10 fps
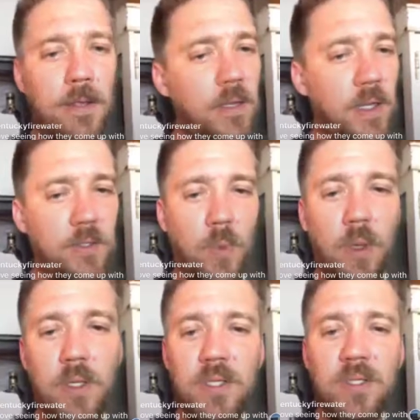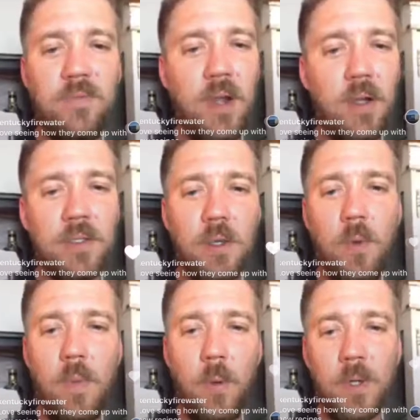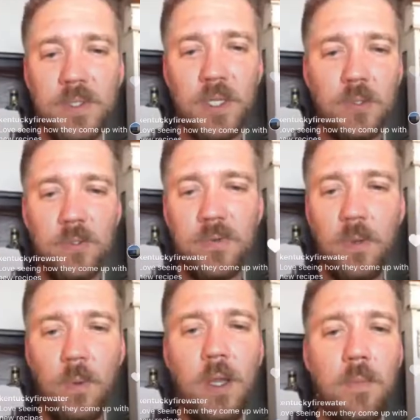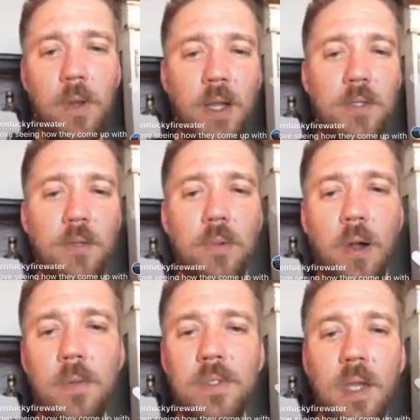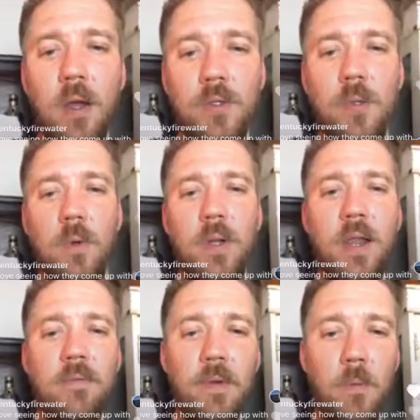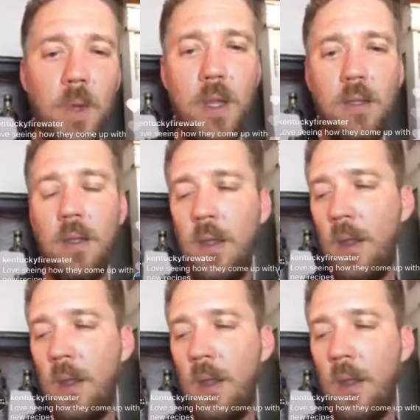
It really just varies on what my work schedule is for the week, but I do promise that I'll do one every week.